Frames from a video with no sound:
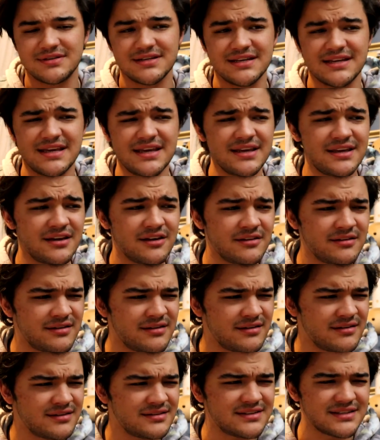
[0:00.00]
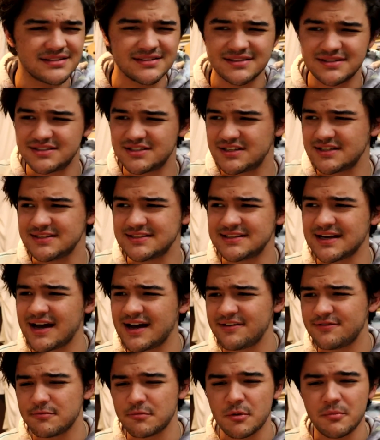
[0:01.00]
Did he kill her? Did she
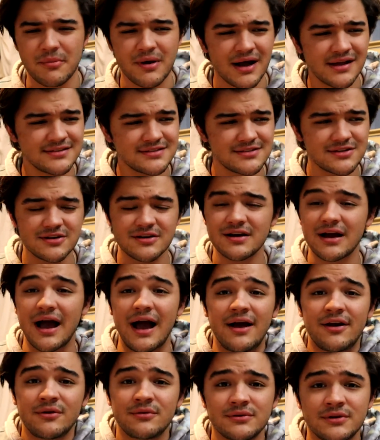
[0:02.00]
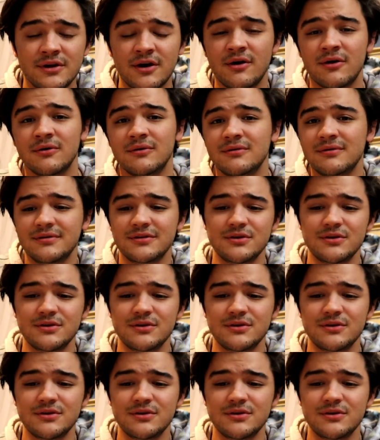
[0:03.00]
die from a monster? I don't know.